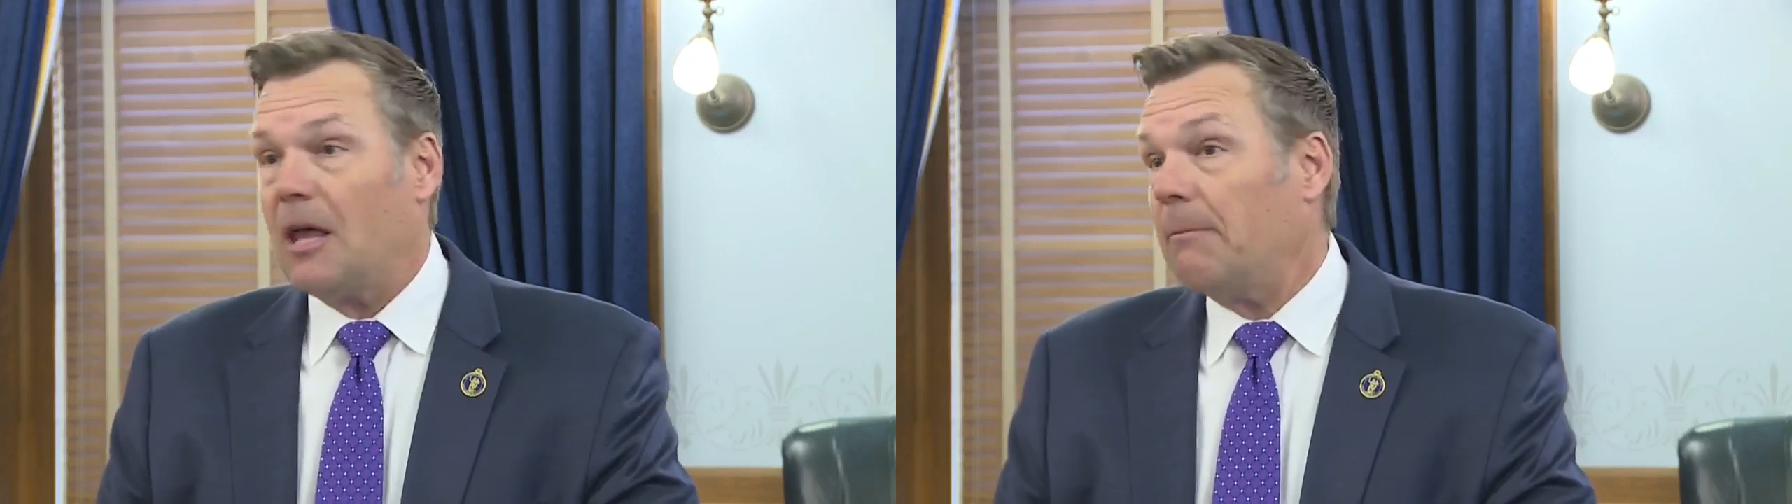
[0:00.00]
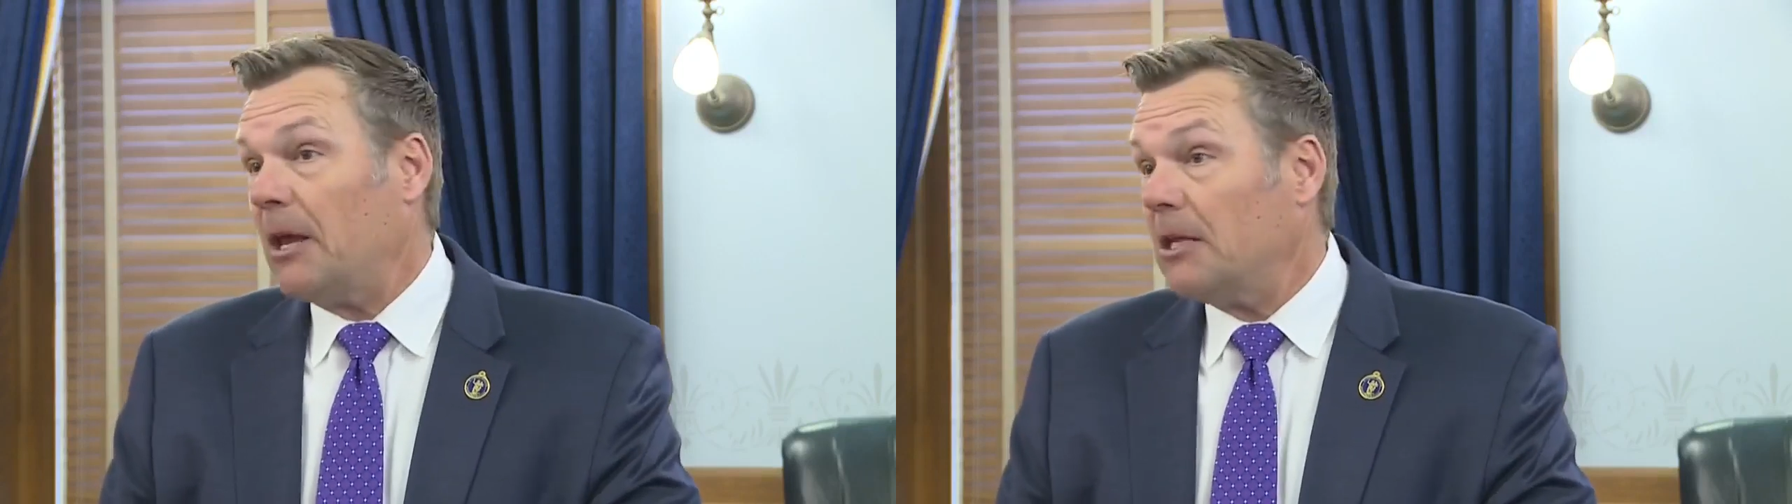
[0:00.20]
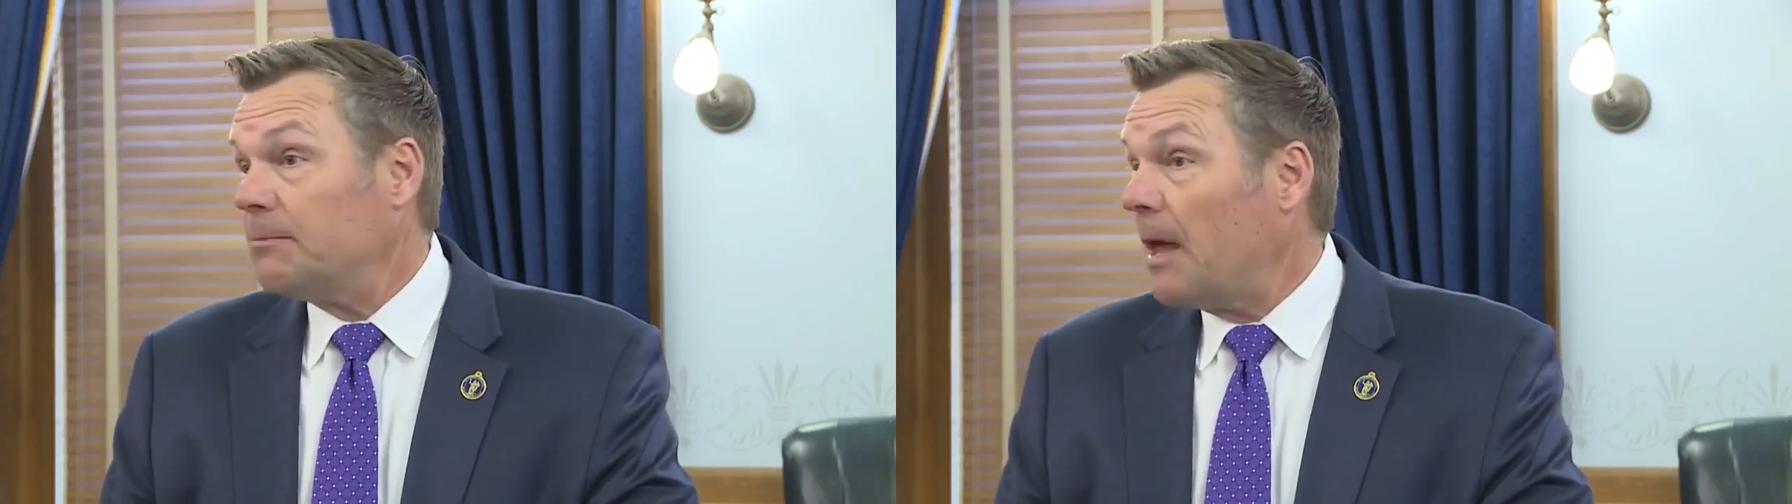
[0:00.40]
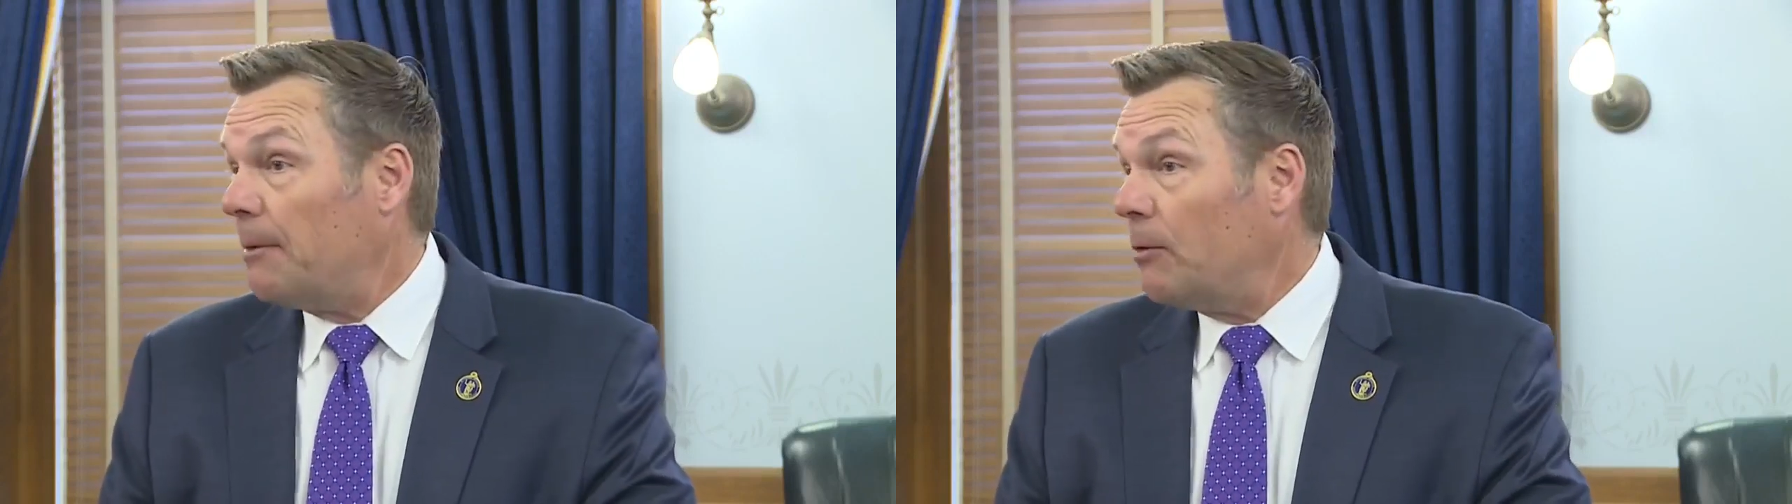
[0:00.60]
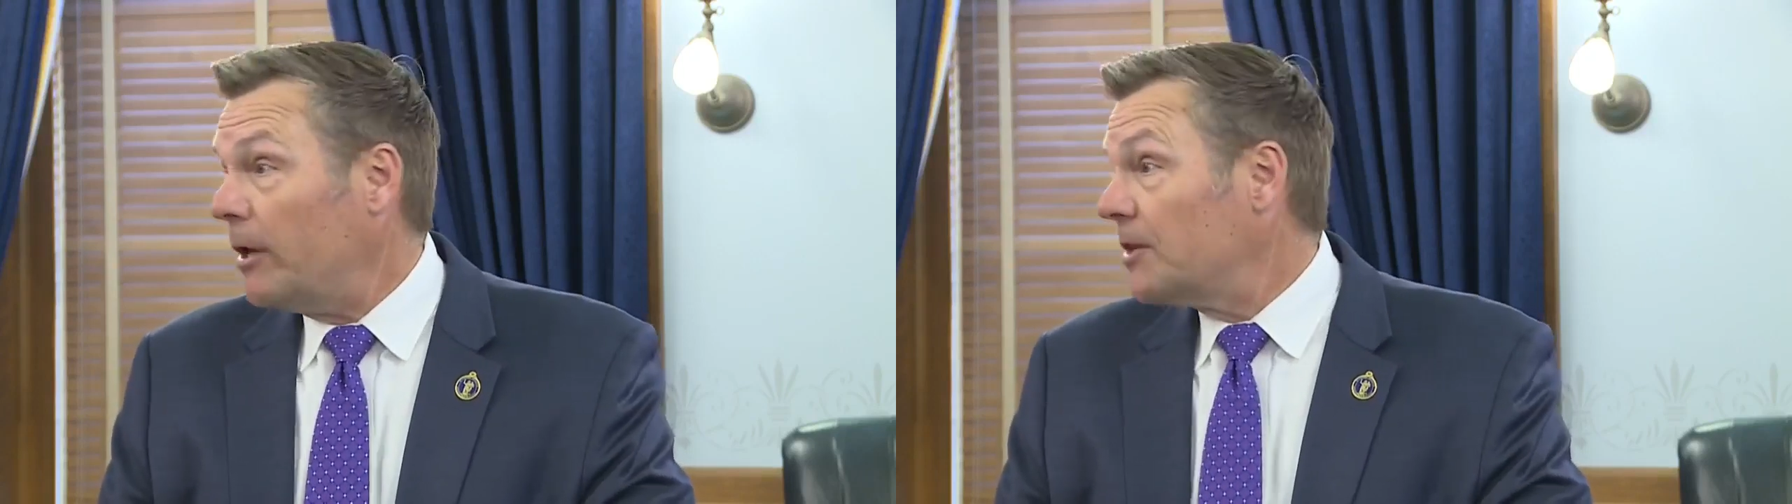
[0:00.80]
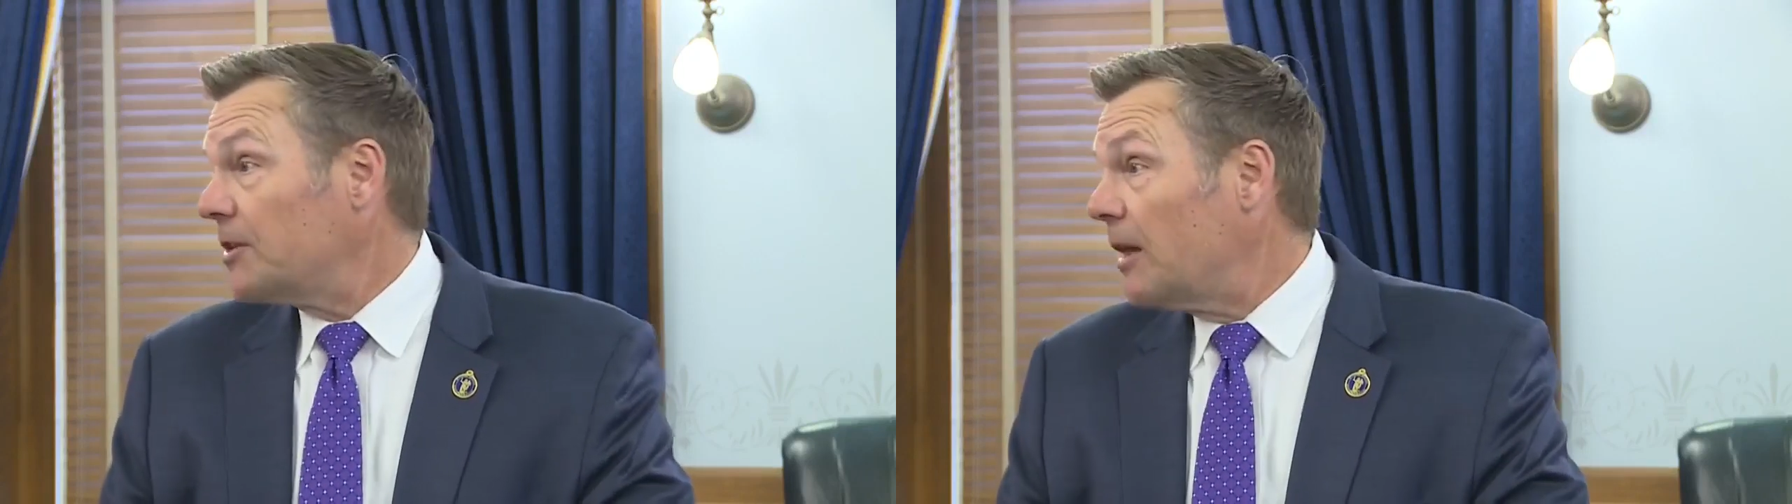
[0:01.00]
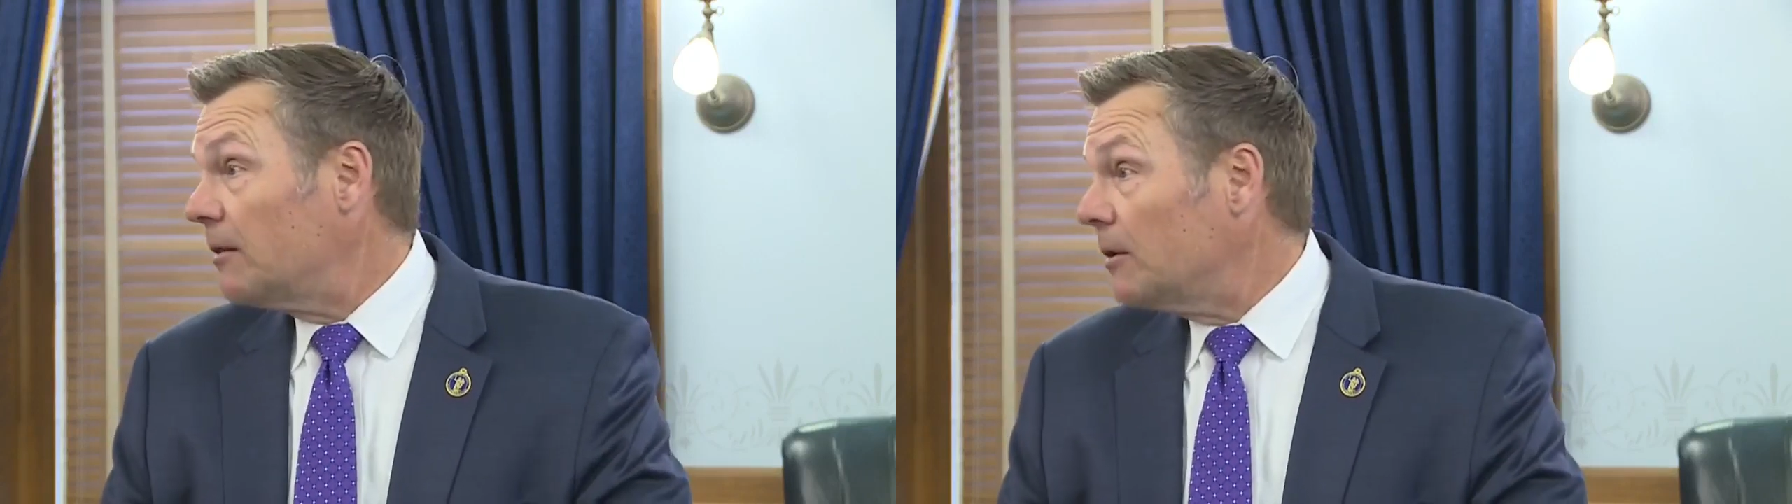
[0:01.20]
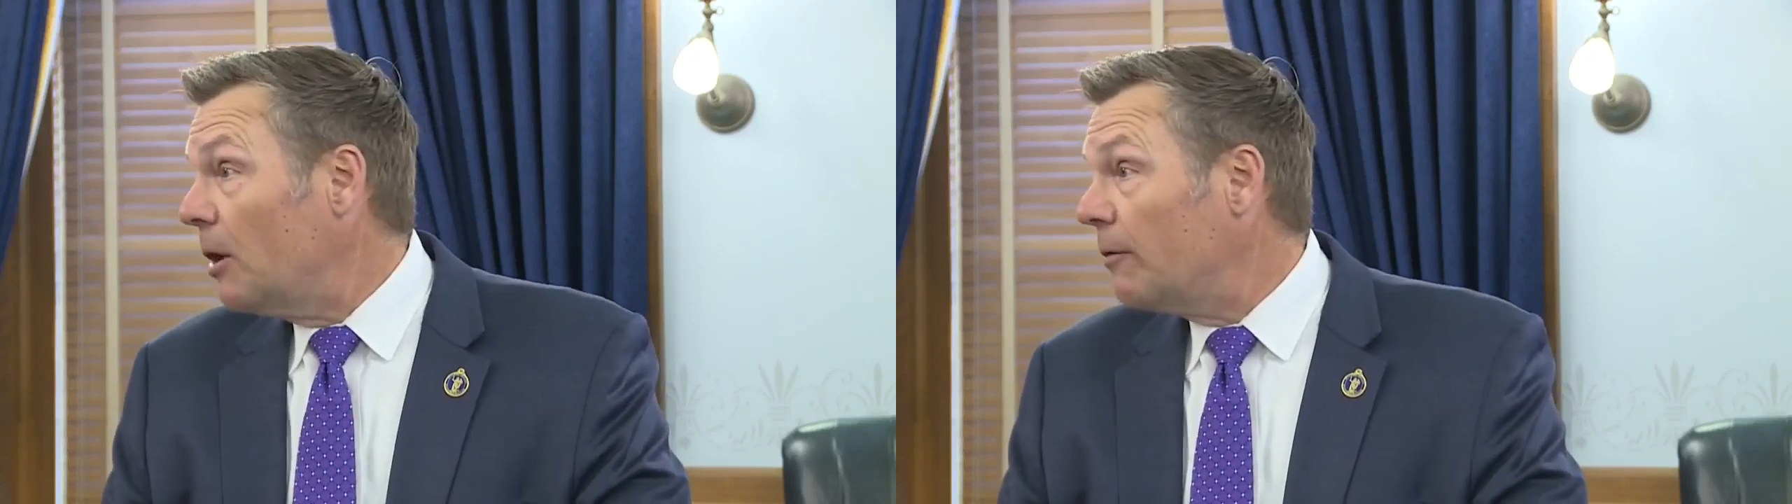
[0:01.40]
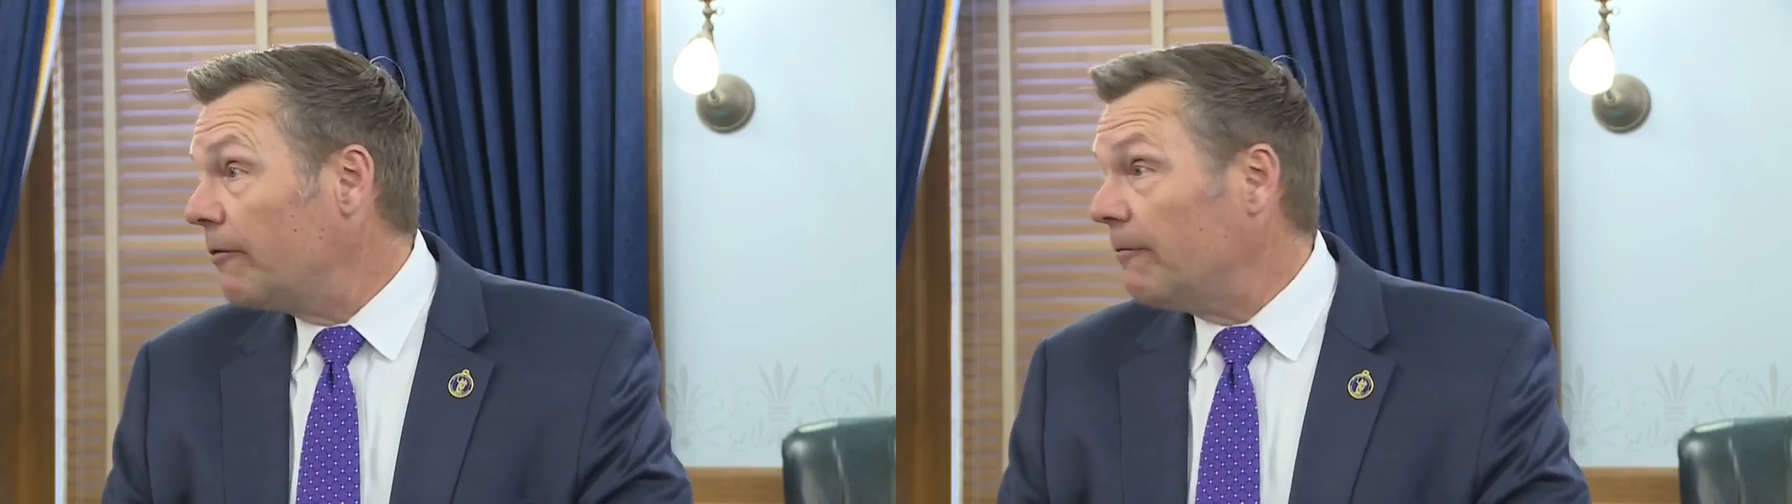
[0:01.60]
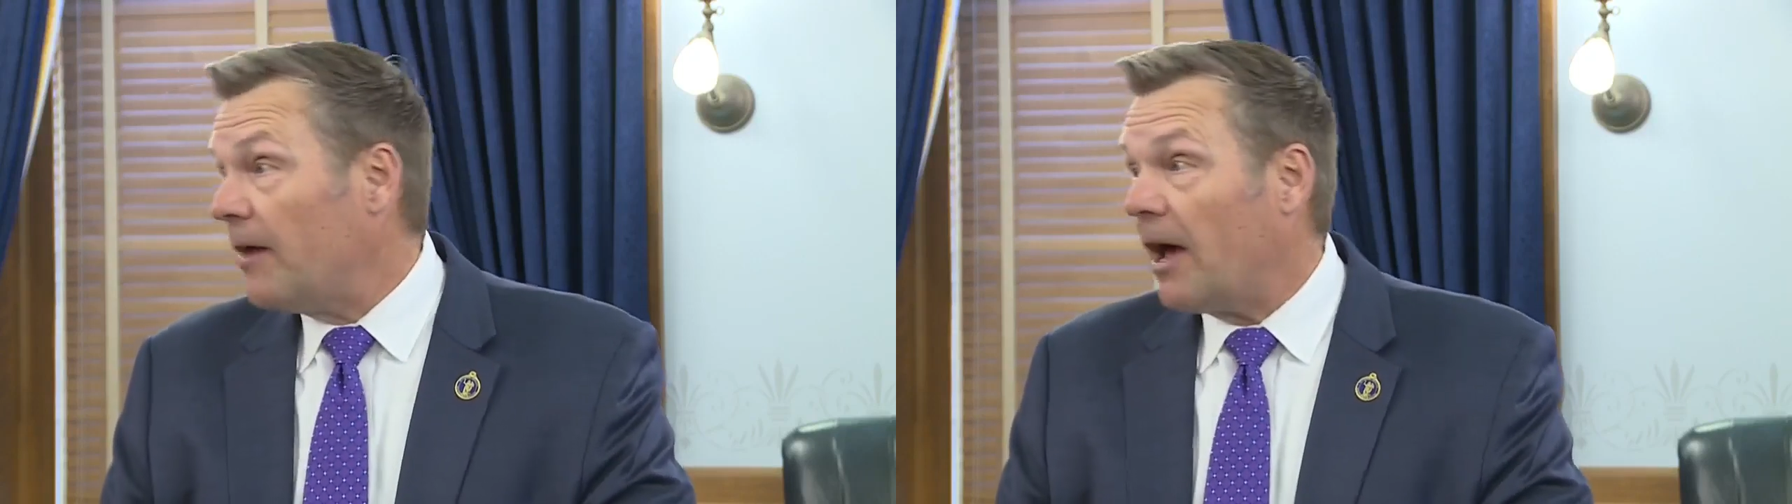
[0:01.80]
That means maybe we extend the
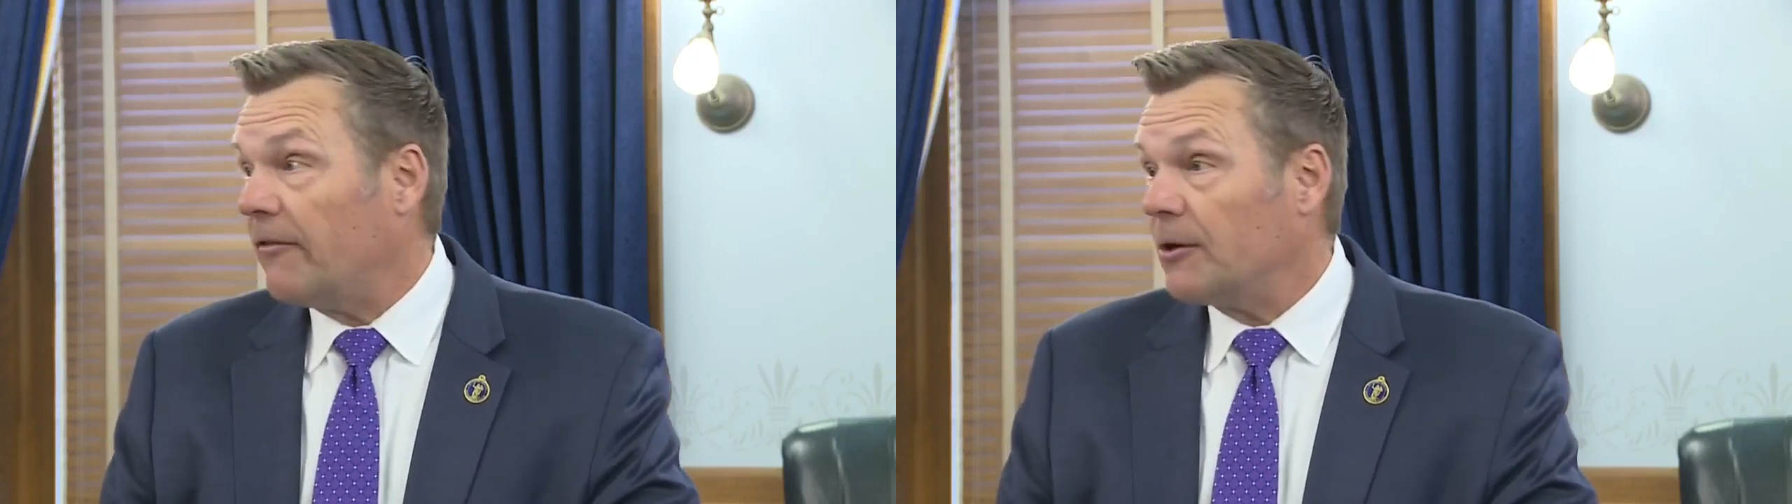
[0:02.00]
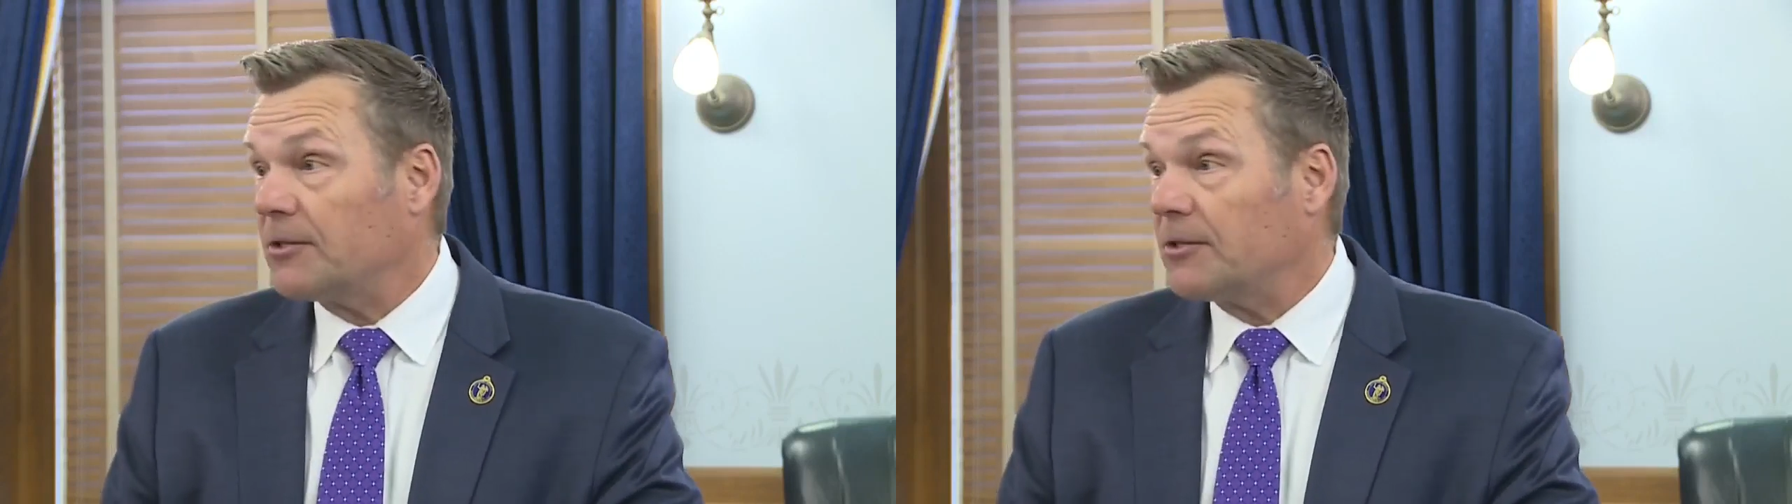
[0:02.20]
loan from 5